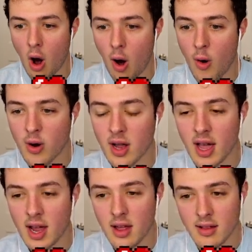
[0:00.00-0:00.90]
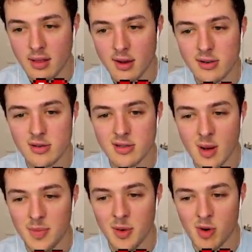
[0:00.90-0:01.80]
Okay, there's
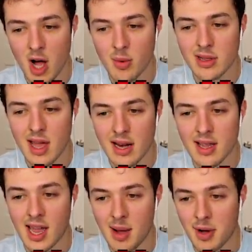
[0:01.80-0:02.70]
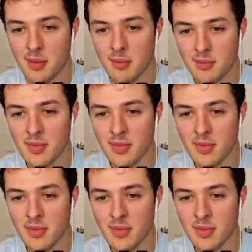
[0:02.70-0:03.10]
something wrong with that camel.